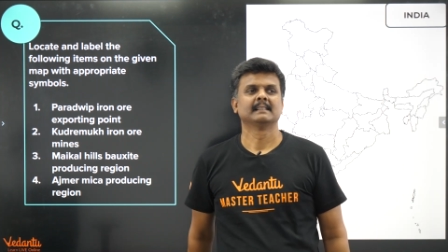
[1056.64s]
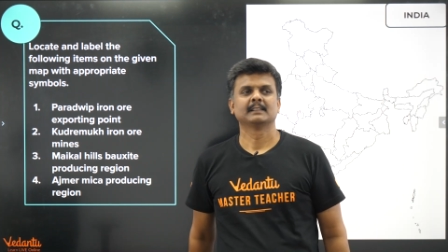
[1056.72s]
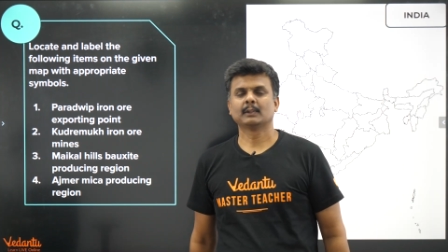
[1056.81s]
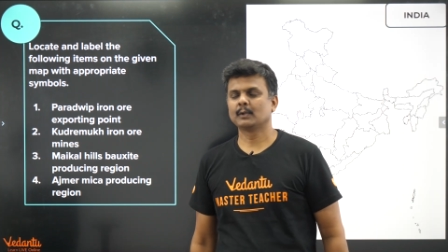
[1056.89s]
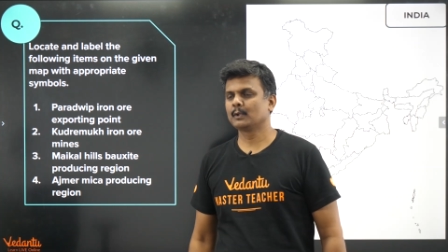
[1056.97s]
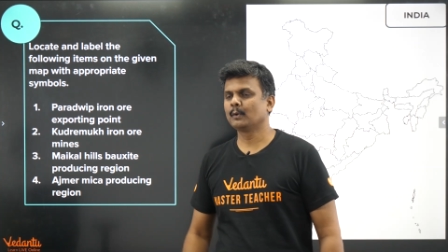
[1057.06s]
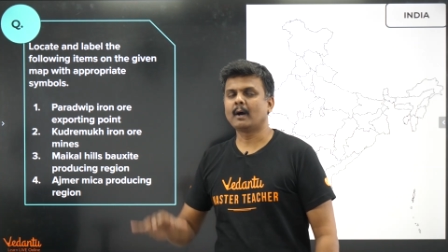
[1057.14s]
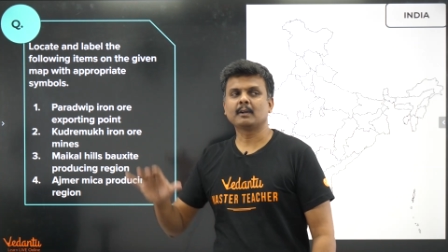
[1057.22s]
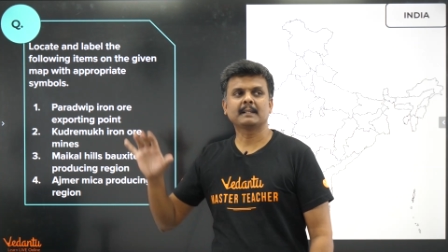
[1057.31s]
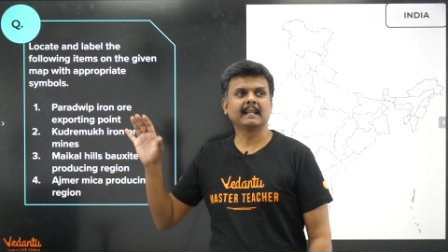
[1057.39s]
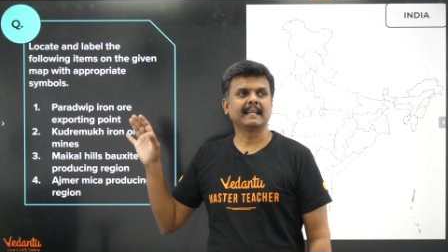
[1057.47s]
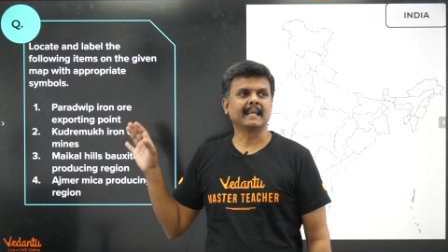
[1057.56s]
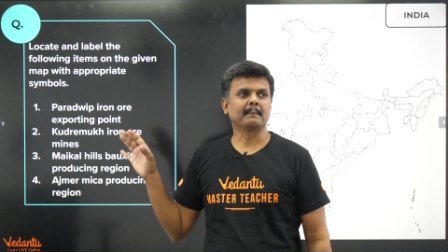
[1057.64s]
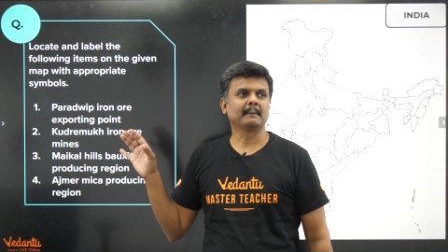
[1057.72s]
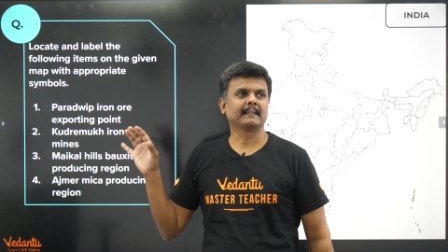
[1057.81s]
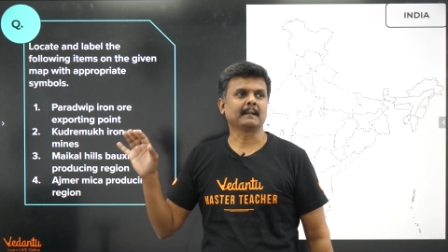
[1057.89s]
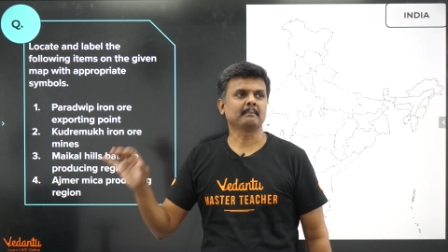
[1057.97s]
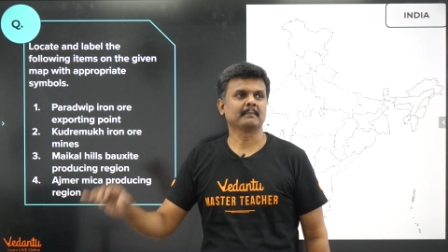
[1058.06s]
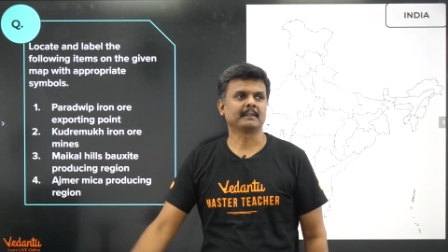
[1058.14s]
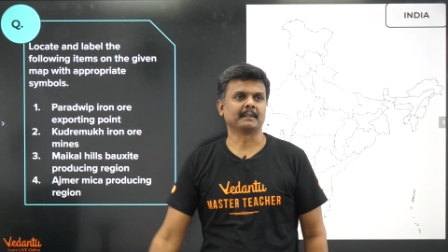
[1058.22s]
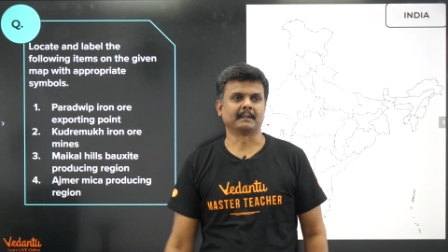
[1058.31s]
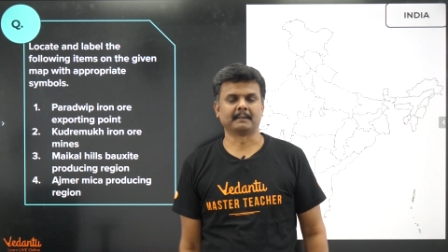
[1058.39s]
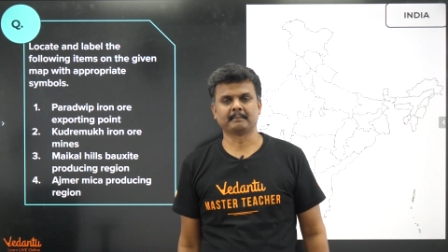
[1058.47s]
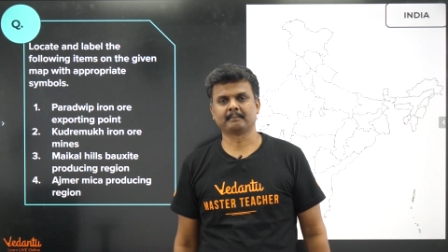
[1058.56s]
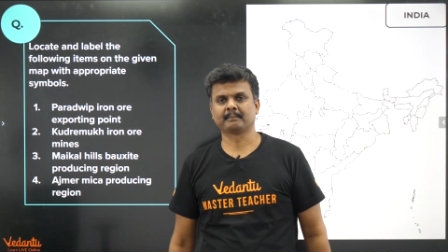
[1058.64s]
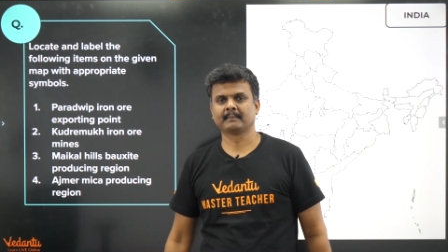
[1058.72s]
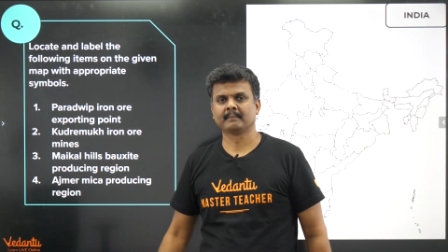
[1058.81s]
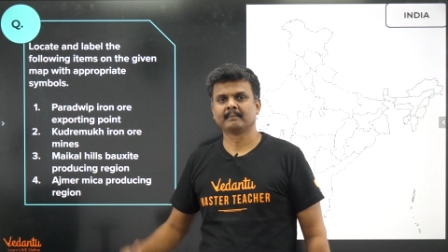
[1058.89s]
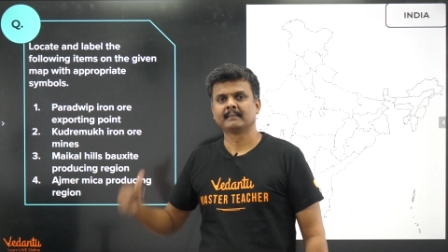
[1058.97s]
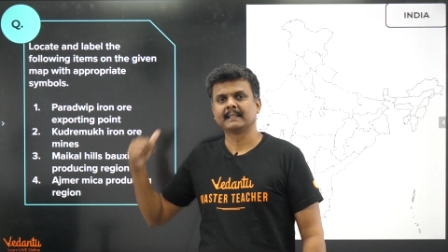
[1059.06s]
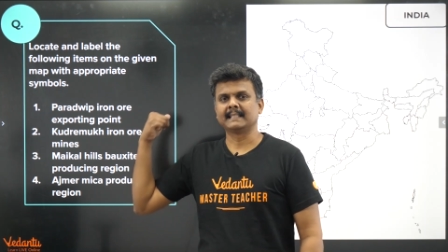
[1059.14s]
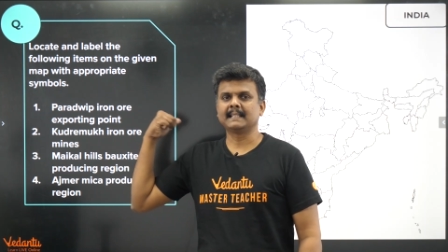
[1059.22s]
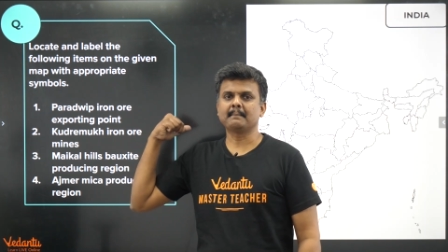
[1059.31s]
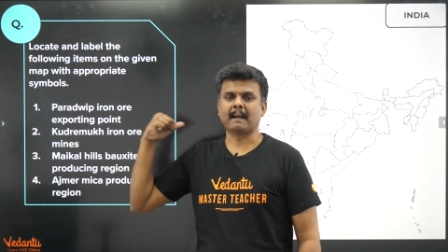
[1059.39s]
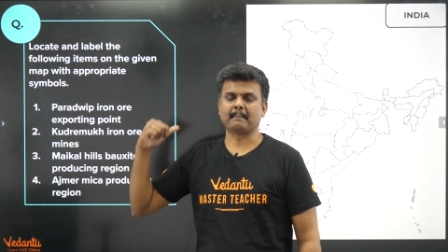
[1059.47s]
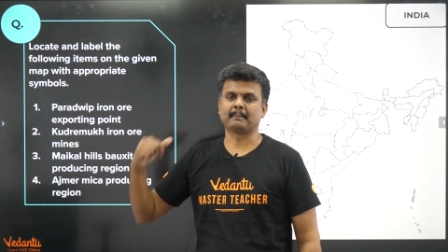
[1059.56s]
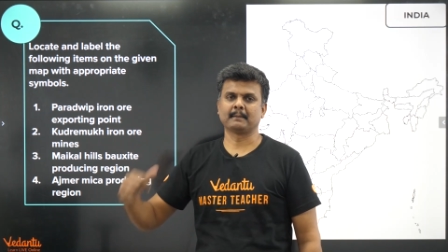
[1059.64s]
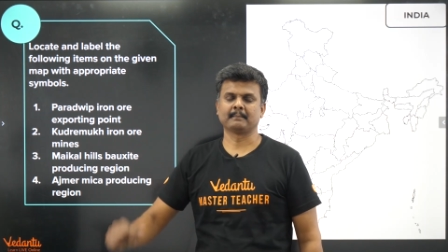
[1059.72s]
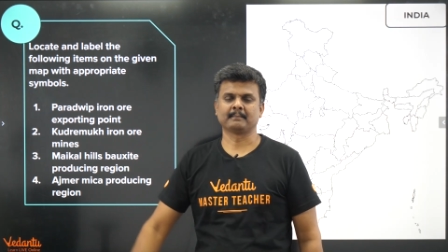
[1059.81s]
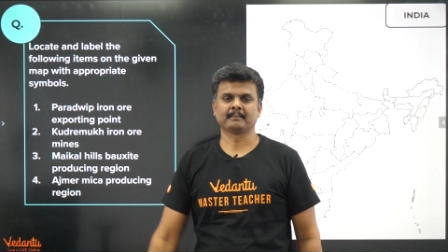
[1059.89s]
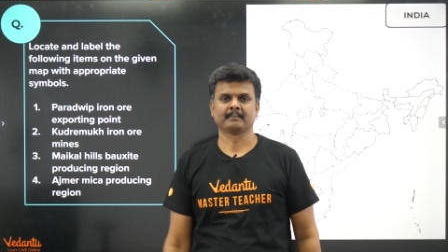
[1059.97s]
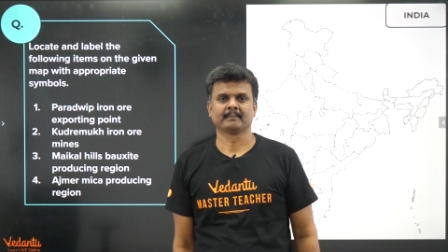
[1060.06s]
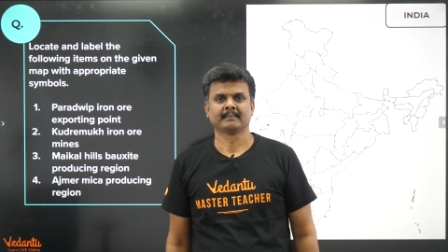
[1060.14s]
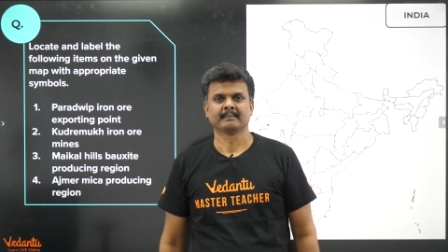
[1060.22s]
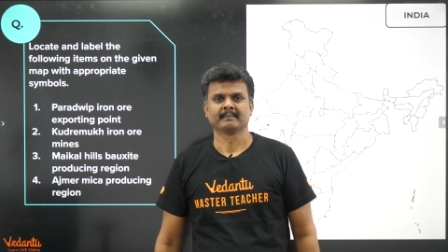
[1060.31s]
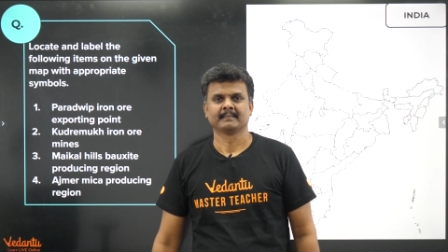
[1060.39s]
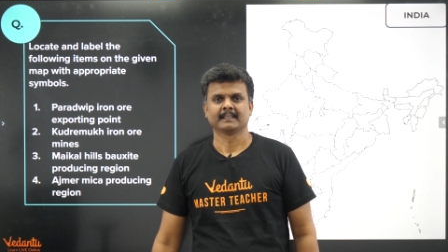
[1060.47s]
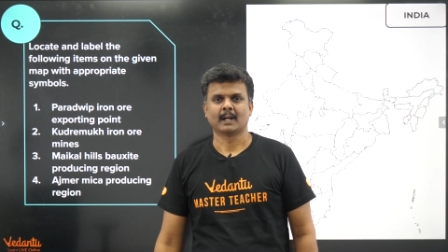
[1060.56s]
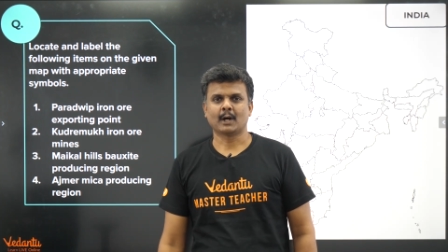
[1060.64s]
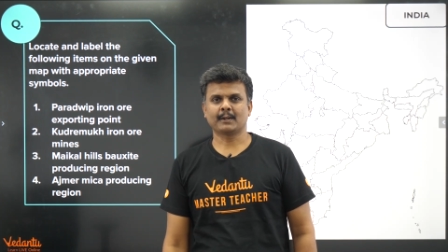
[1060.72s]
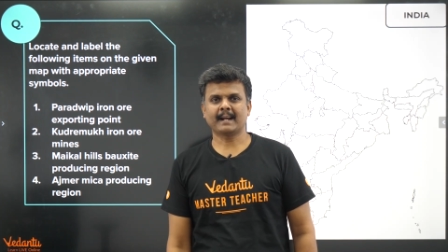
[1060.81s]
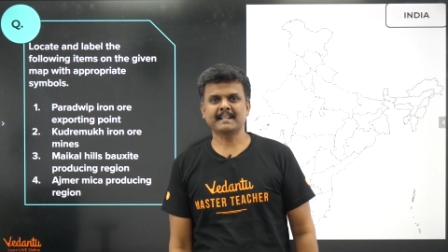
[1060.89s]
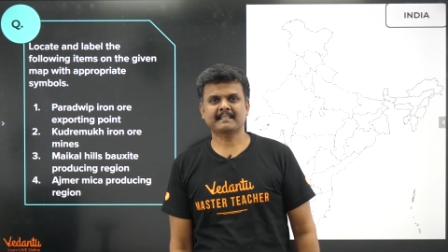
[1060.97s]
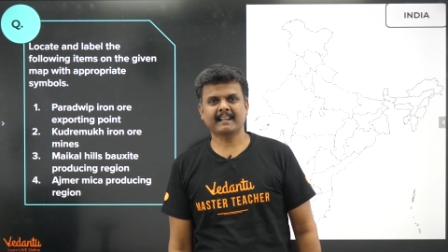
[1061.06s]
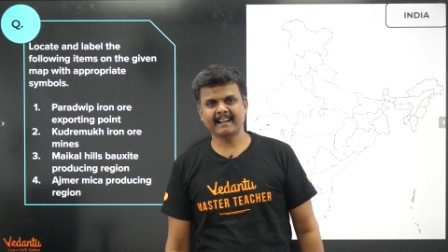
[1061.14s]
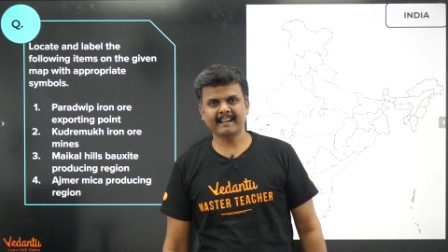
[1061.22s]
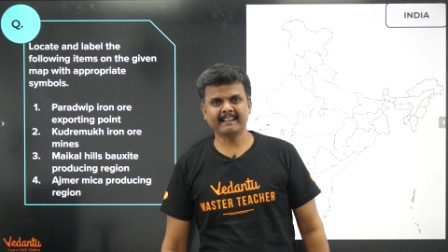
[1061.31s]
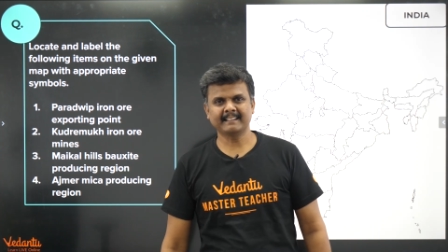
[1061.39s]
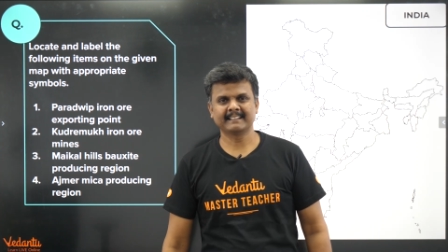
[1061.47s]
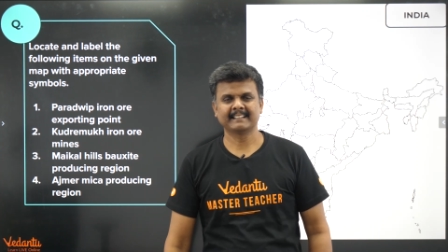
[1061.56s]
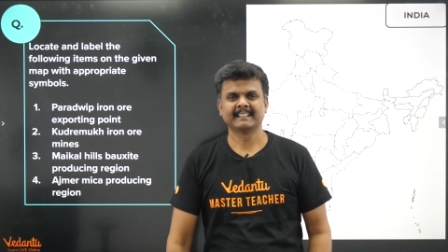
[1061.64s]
So you have to label them here in the map. Are you guys clear?